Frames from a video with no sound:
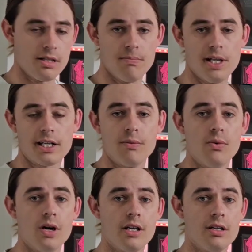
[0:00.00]
the Black and
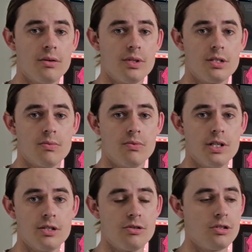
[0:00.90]
White era, which
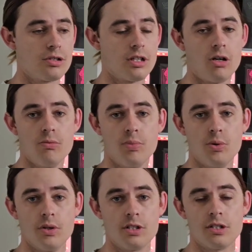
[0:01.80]
reintroduced Gold
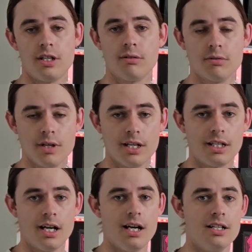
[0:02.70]
Border Secret
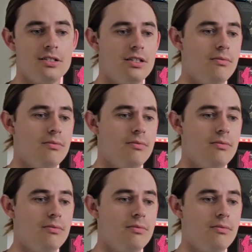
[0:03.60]
Rare cards.